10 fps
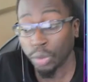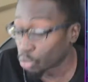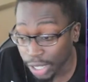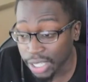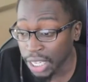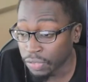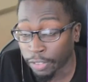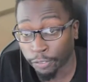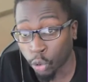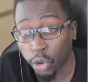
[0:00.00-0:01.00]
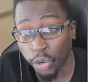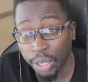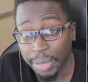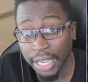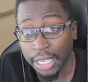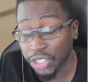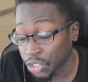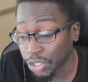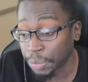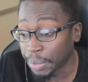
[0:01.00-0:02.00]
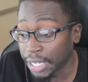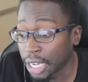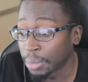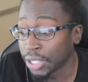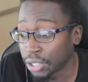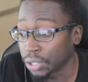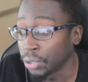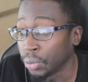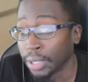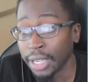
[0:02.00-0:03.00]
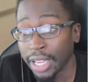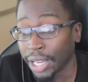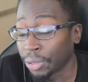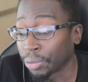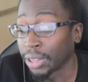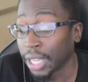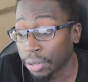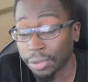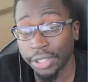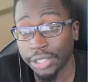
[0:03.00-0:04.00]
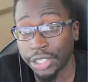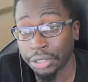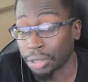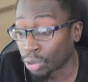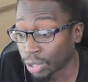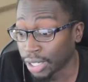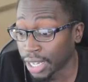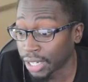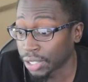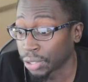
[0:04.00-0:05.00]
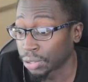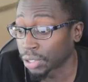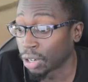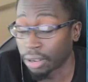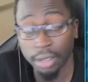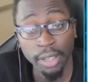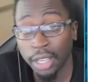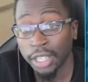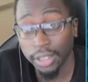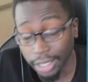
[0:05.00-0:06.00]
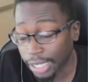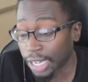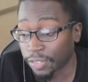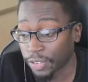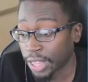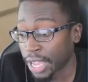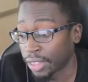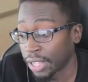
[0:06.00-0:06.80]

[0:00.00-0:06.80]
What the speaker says: Resident Evil 4 remake should be coming soon, either later this year or next year, so look out for that.